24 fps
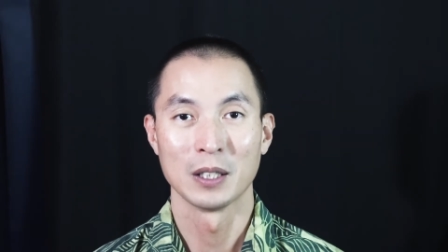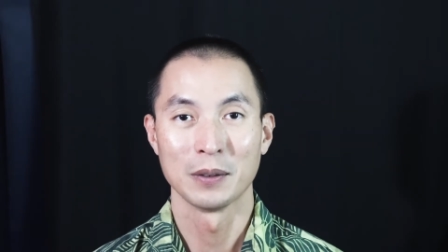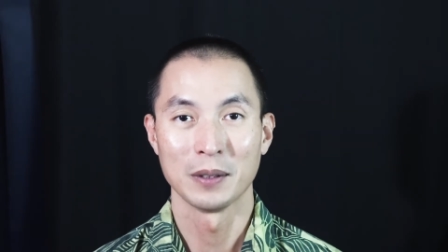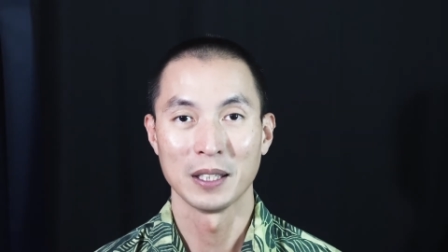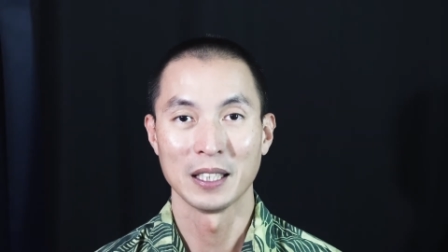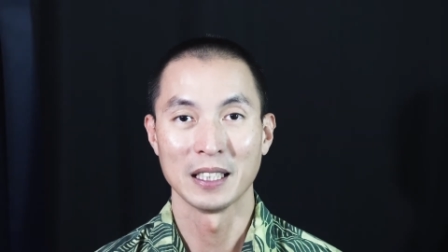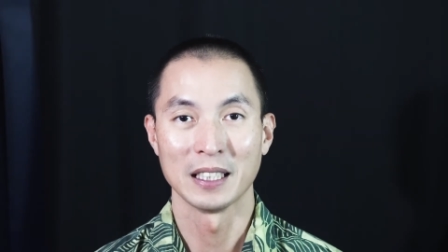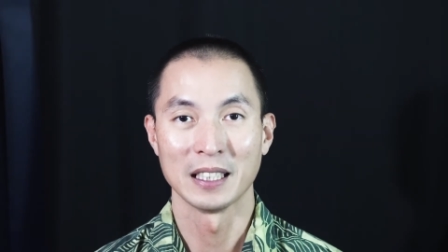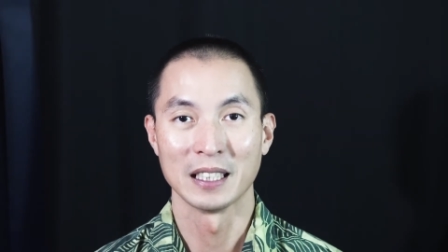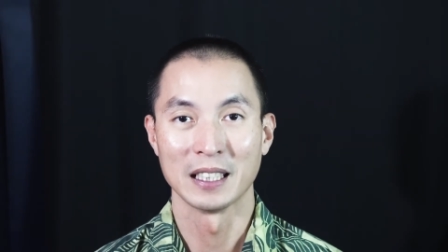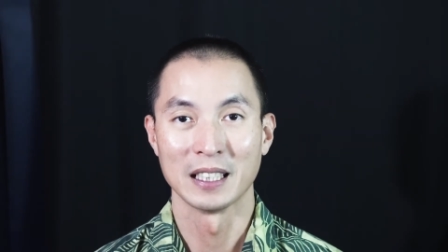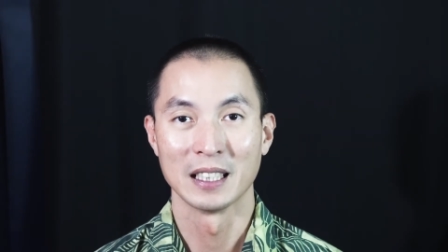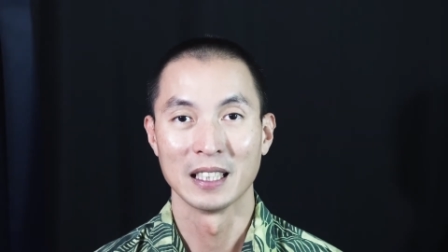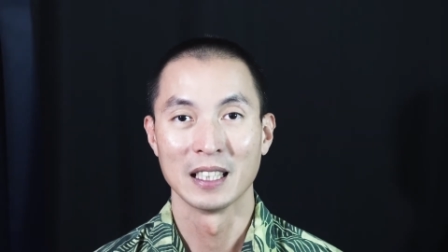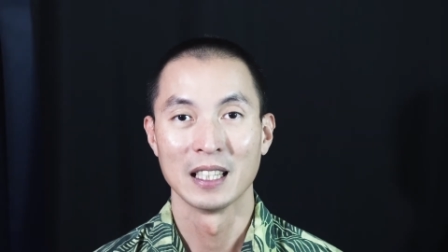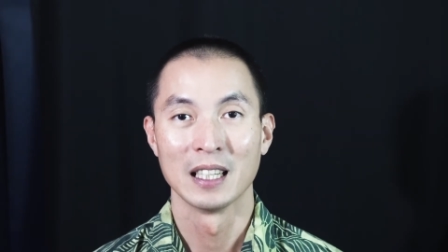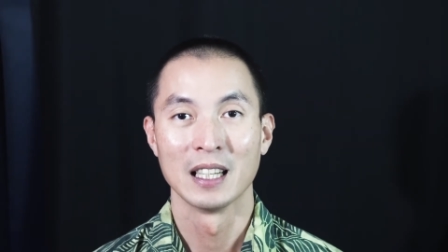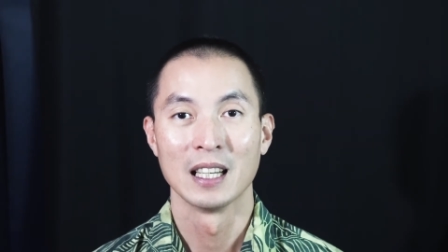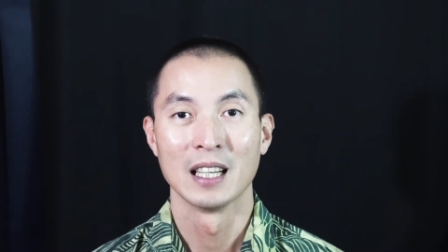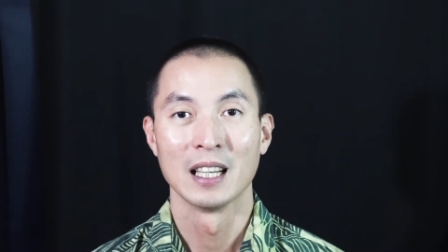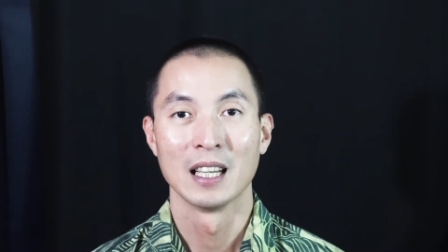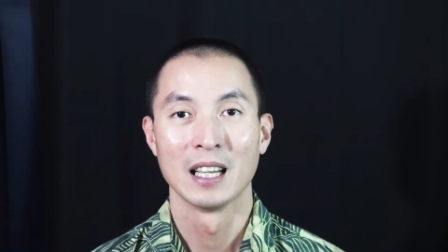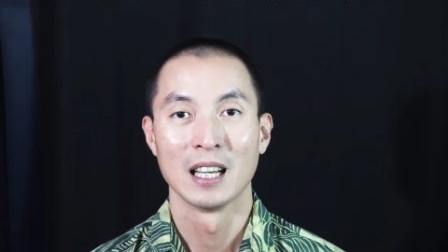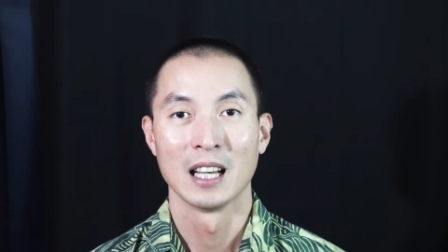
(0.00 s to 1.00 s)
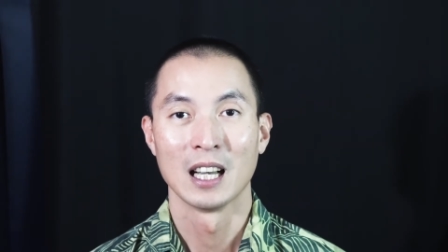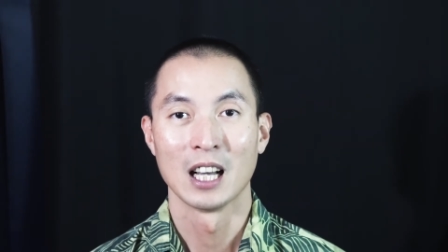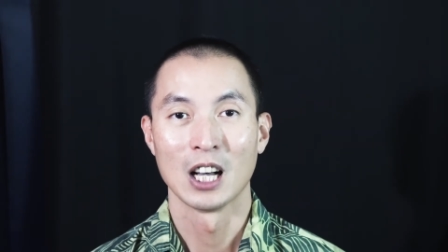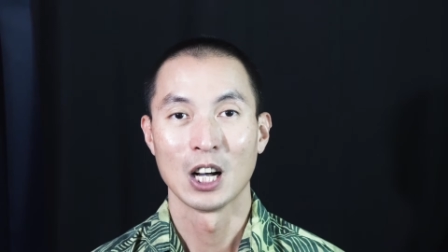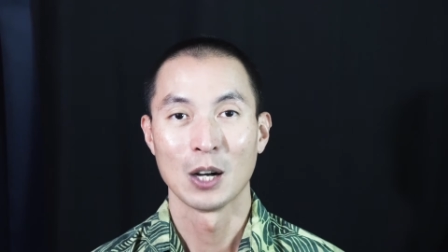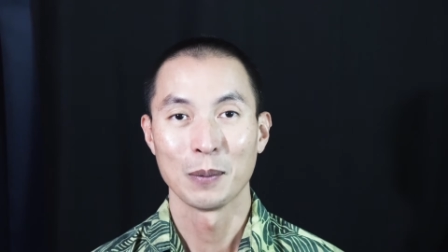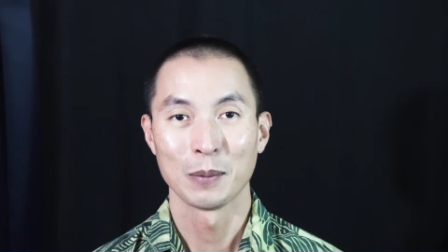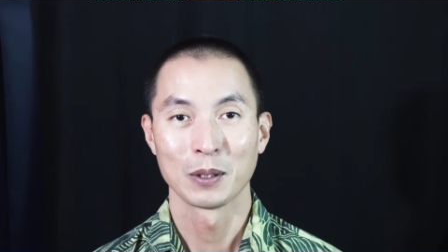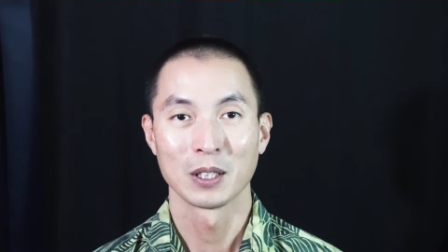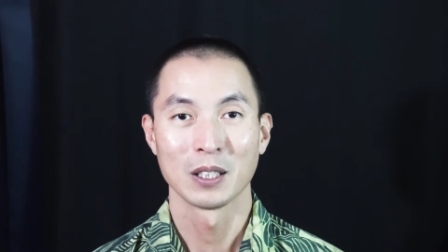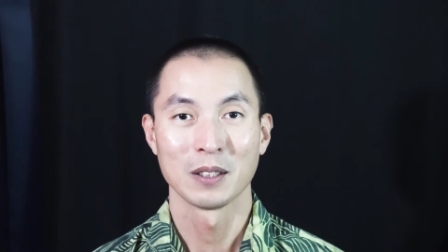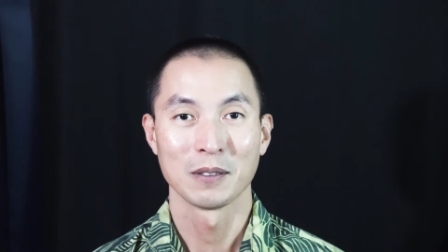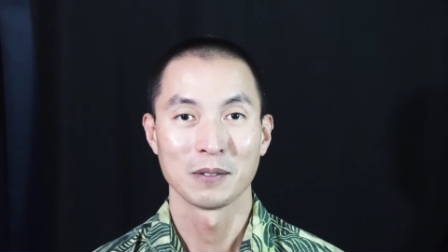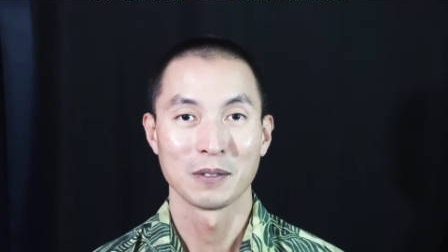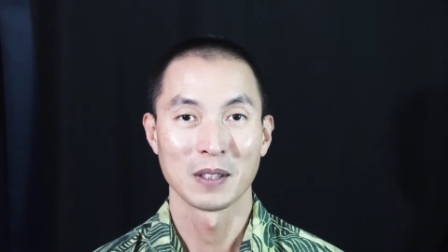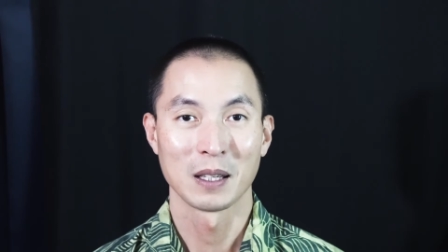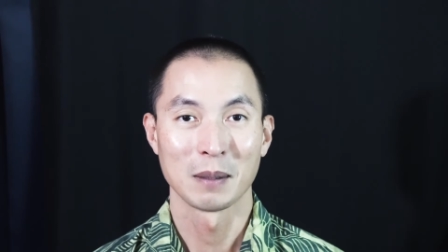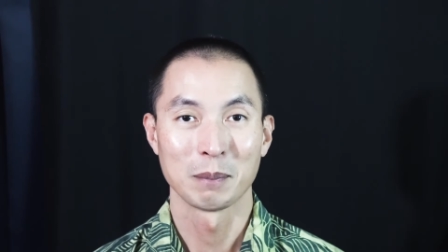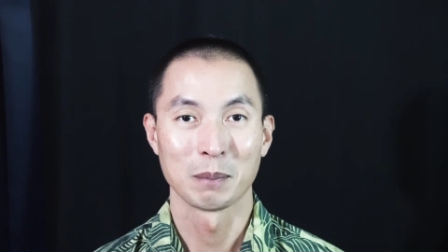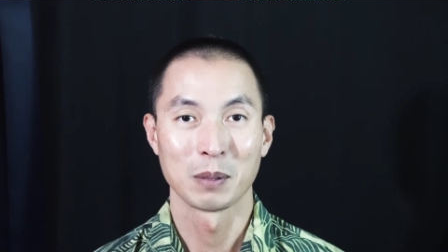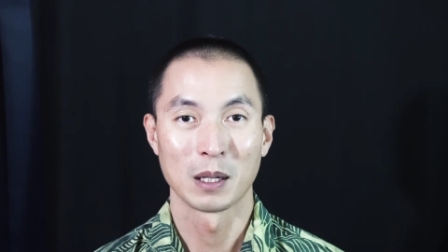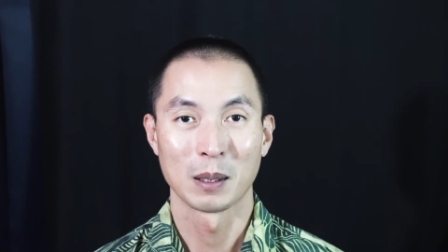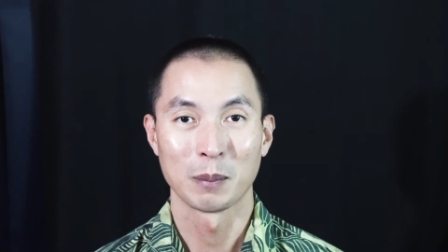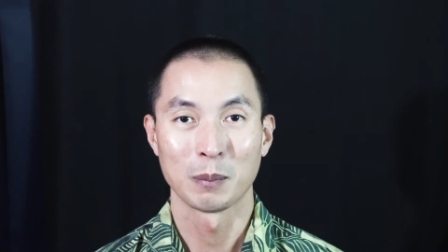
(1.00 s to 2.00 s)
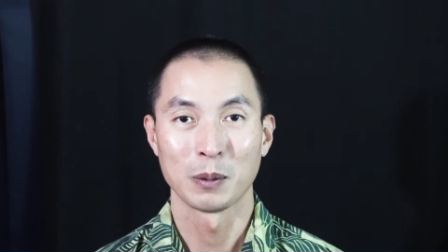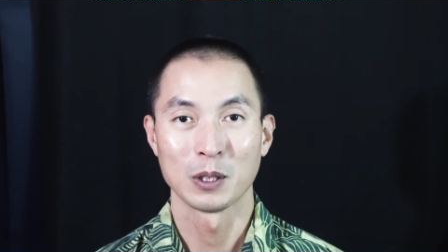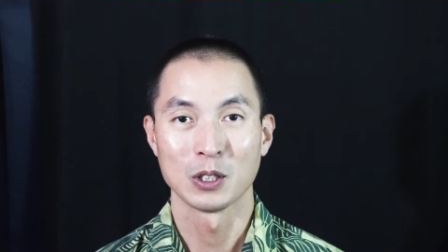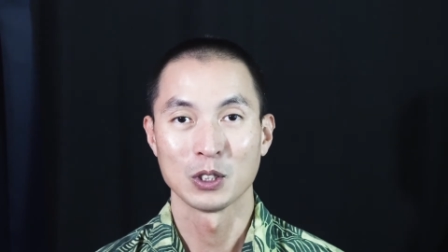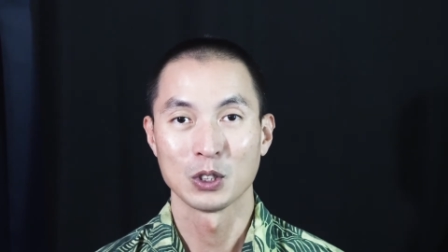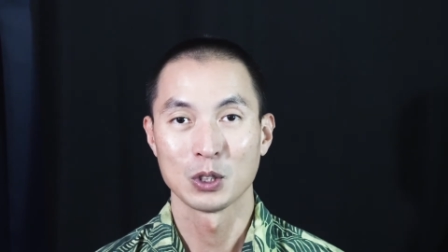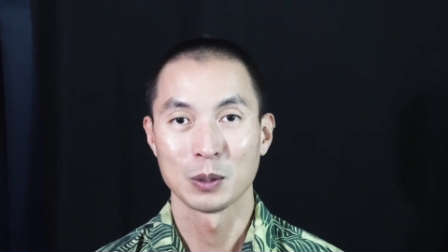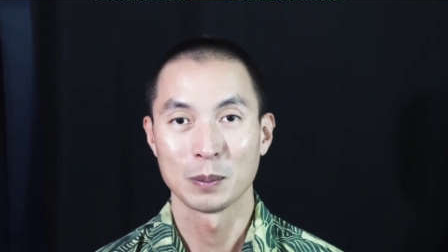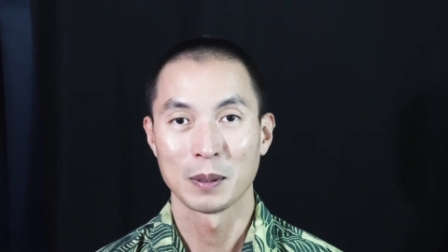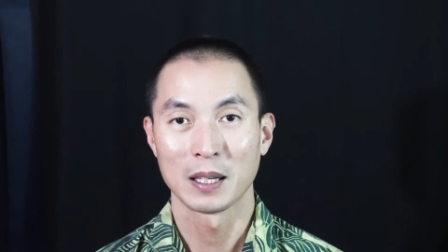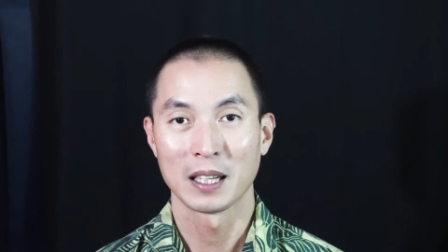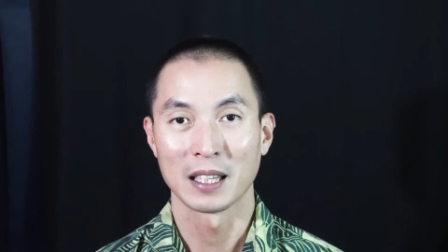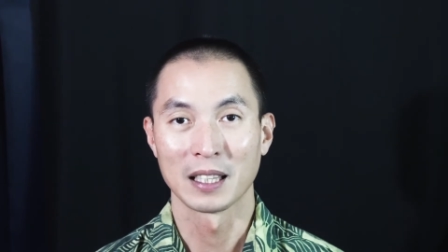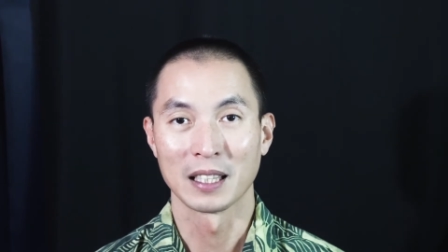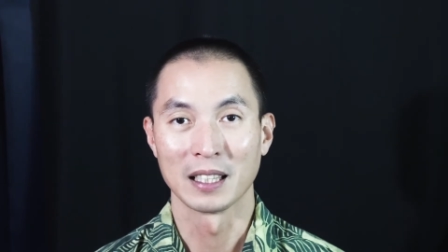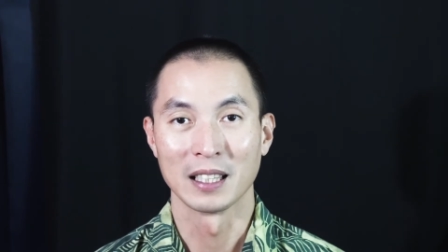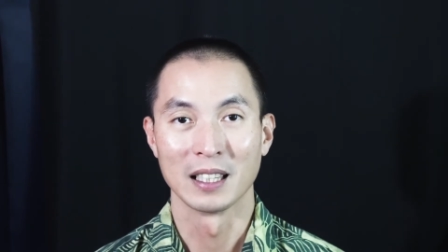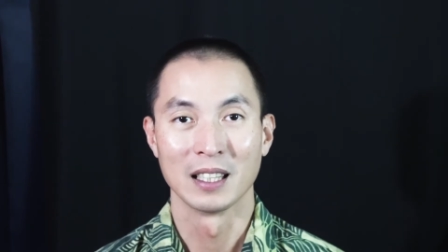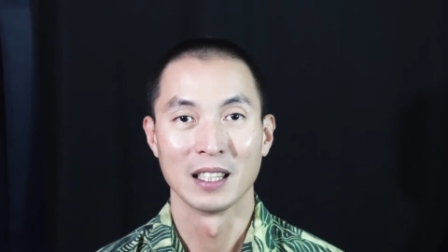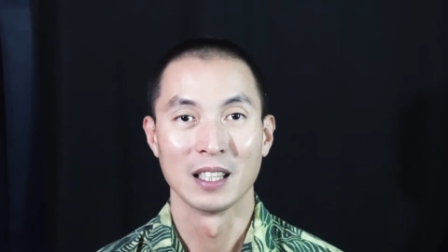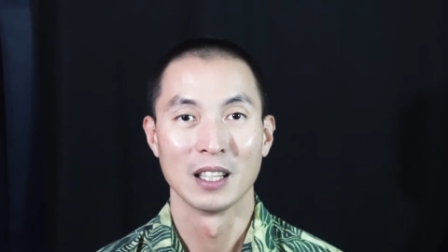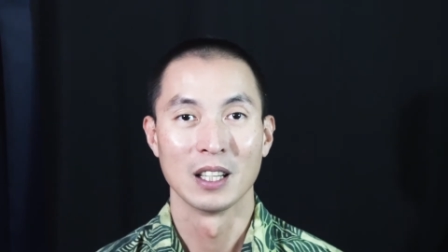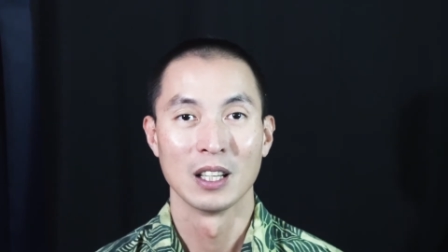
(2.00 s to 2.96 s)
already. How am I going to find properties to buy?